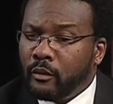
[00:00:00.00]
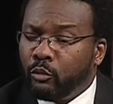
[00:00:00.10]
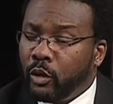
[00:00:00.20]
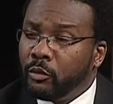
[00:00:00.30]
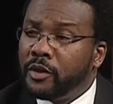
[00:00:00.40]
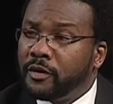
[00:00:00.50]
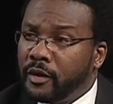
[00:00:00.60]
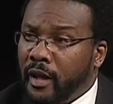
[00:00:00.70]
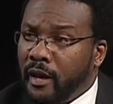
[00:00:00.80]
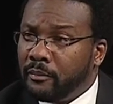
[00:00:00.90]
What we
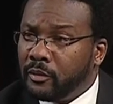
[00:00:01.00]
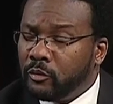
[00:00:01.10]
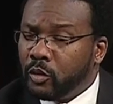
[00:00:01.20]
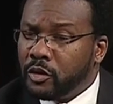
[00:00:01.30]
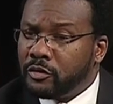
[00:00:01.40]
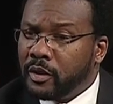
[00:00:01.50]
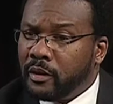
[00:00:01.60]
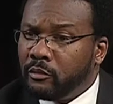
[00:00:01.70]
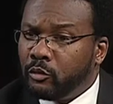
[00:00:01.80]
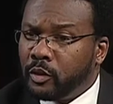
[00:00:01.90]
think happened was
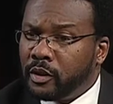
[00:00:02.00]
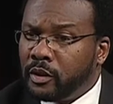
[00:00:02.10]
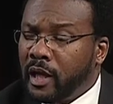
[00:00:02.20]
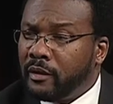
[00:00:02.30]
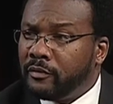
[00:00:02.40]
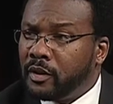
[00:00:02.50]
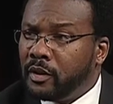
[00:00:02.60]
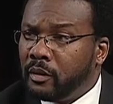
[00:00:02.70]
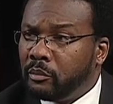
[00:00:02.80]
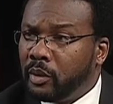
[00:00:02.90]
that when a lot of
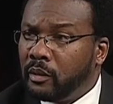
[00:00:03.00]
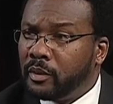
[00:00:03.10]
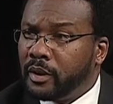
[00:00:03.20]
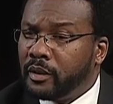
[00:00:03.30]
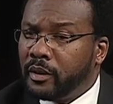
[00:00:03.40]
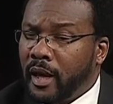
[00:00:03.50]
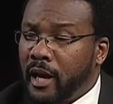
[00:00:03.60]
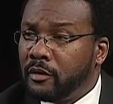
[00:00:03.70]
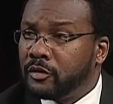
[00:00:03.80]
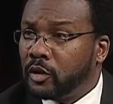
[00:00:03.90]
the public
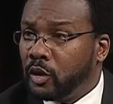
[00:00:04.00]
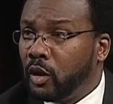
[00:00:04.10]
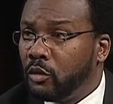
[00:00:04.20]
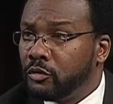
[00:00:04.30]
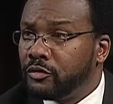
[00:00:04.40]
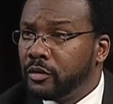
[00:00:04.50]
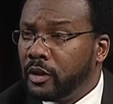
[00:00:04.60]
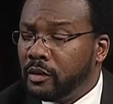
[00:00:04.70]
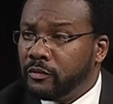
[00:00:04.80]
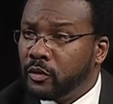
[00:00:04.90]
housing closed
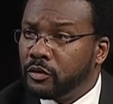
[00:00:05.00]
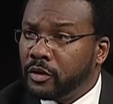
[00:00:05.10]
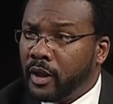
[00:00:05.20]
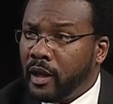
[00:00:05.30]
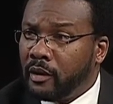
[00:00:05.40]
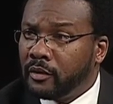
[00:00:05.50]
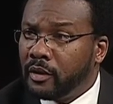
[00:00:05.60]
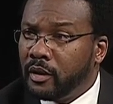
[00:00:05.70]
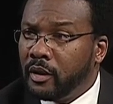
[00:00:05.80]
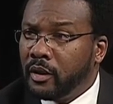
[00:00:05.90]
in Fulton County,
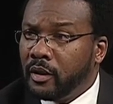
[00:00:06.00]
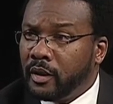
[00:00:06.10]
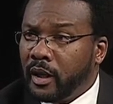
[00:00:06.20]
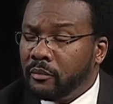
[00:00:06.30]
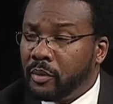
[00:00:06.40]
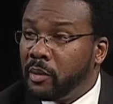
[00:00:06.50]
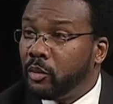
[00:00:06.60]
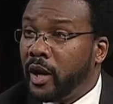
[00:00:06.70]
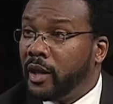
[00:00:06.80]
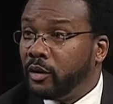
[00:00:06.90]
that
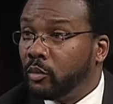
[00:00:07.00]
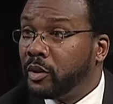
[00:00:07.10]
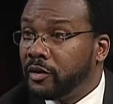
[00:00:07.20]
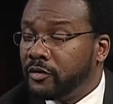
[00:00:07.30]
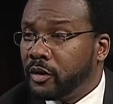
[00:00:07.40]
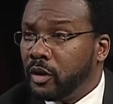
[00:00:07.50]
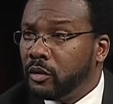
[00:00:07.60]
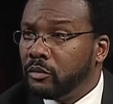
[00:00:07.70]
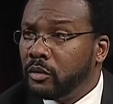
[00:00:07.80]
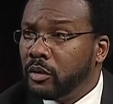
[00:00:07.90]
people had no place to go,